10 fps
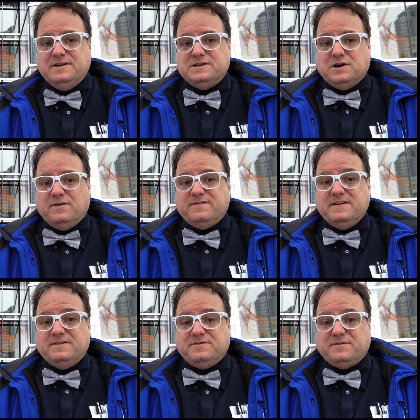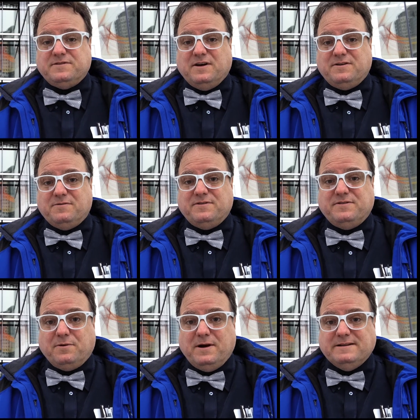So hopefully this will start to
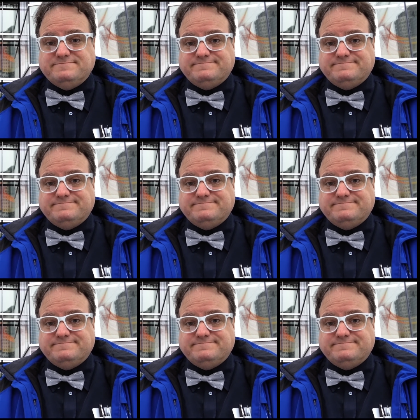restore it,